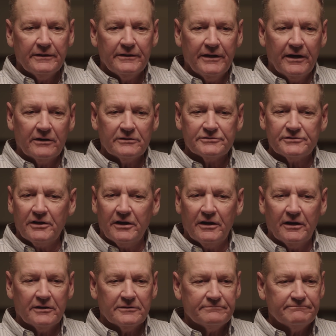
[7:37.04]
There's
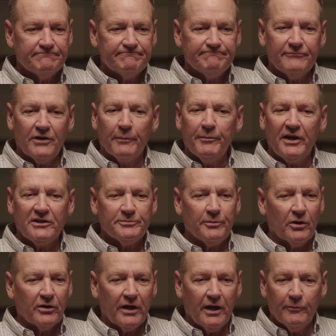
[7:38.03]
a
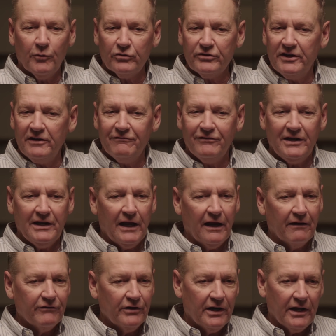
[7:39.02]
baseball game on TV
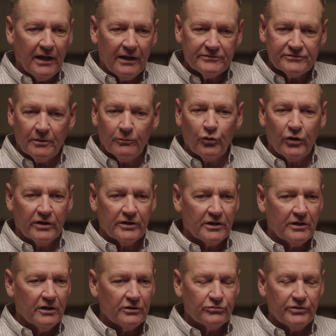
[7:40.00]
every day somewhere in the
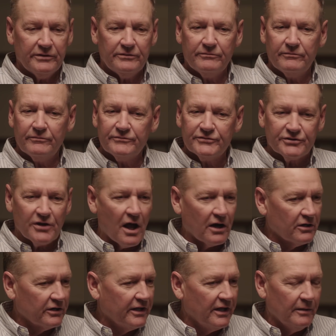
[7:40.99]
country,
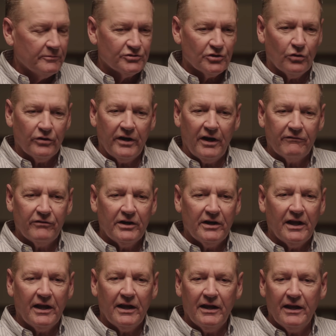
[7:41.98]
soccer games on every
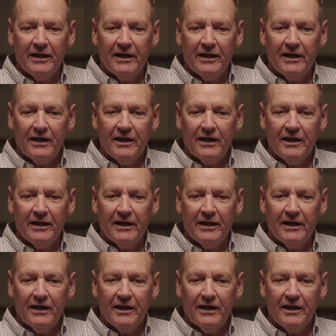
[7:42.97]
day.